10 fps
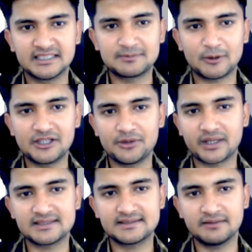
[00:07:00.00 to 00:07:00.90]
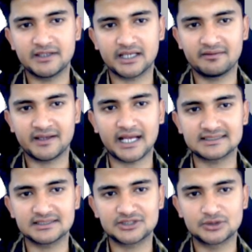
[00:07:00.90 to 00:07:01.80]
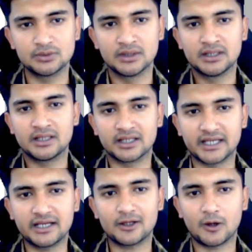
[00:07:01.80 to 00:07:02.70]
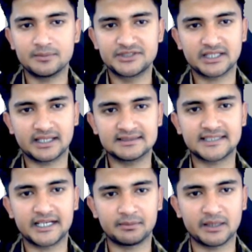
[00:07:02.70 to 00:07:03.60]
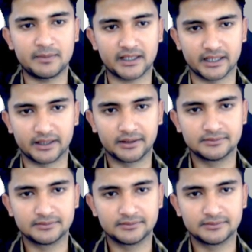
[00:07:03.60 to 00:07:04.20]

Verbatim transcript: this policy, you can see we are giving access to get object inside my bucket.